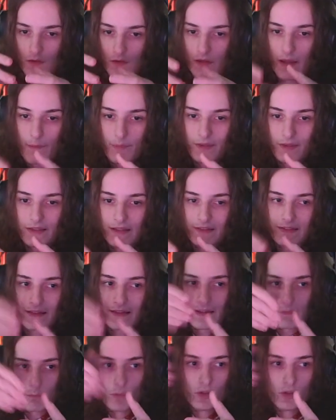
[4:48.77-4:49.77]
number that's
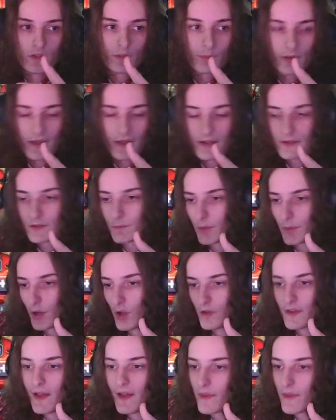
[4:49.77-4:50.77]
get multiplied by
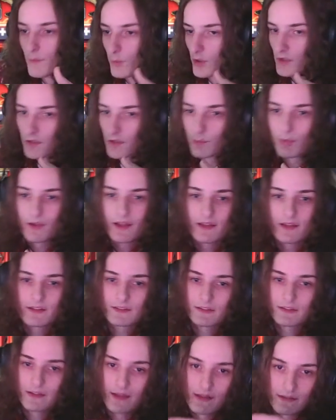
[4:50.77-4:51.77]
all the other
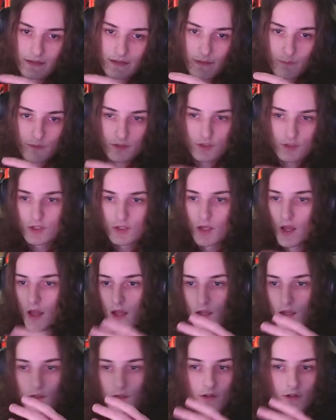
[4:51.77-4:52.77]
multipliers, skill damage,
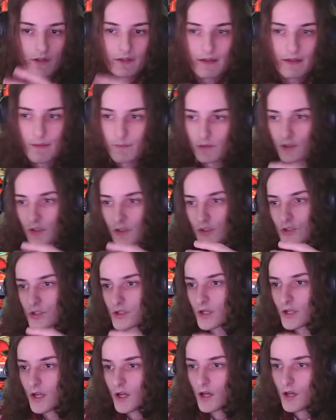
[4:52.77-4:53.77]
crit
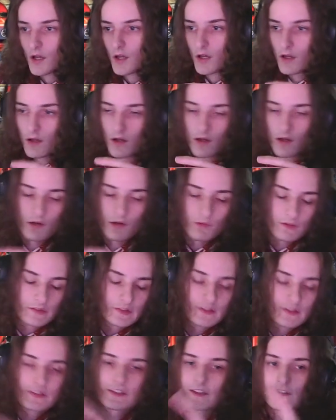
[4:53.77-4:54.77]
damage,
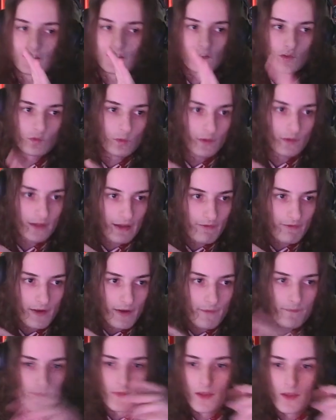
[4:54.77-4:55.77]
resistances,
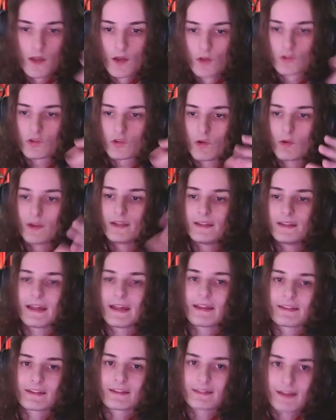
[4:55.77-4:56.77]
whatever. So in
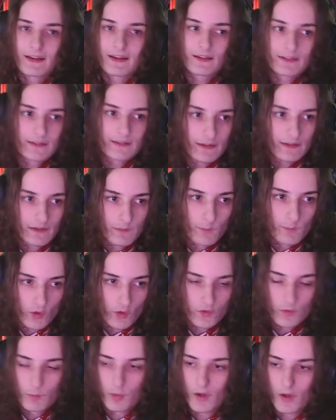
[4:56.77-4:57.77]
the end, attack is like the
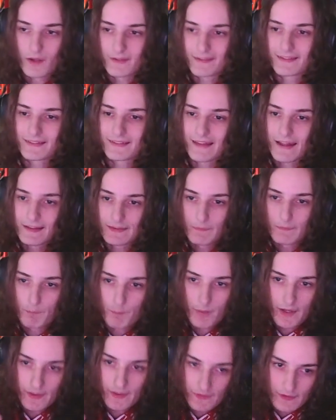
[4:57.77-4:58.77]
most important stat,
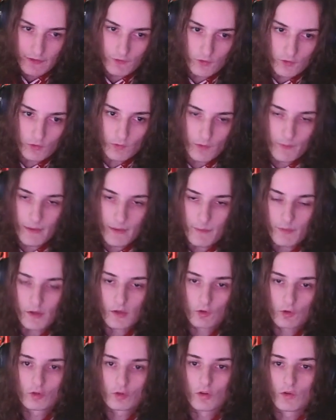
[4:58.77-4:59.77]
but if you
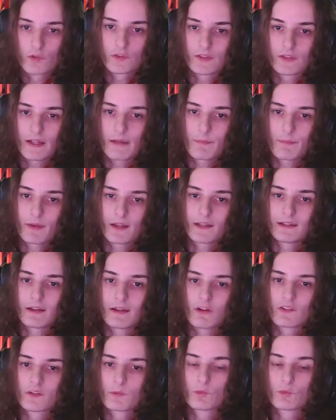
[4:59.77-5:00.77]
remember, soul sniping
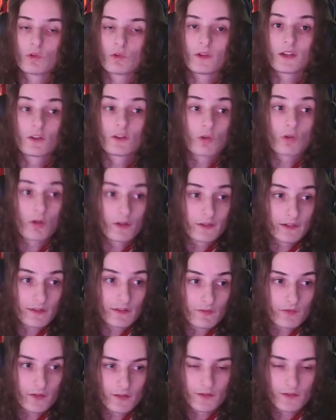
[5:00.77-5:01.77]
allows him to ignore
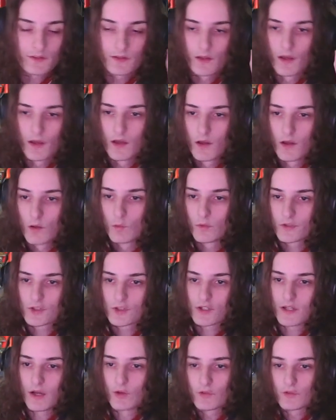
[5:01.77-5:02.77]
defense,
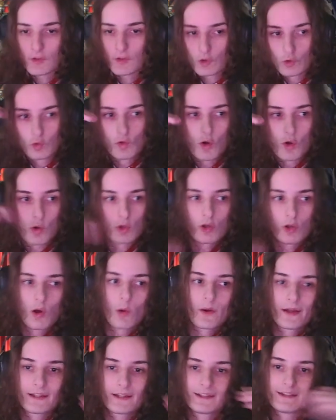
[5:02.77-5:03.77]
which allows us to go
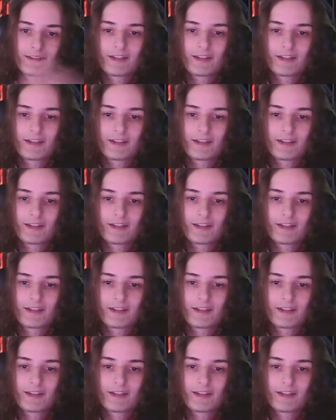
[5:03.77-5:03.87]
lower in